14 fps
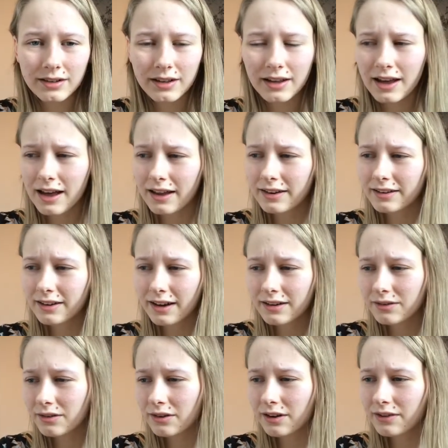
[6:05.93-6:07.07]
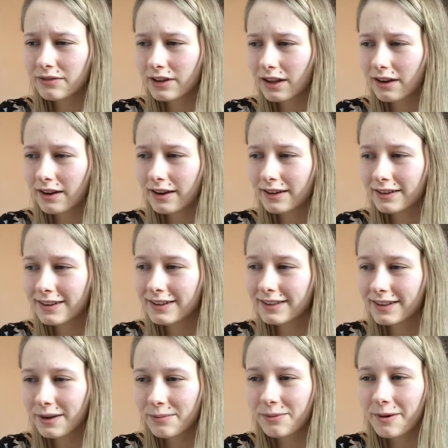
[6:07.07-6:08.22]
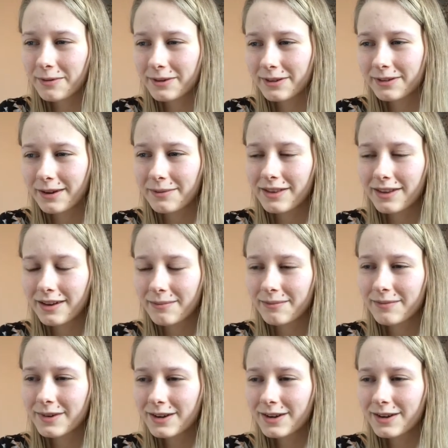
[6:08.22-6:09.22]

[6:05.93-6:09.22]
And I don't know, I feel like there are probably some of them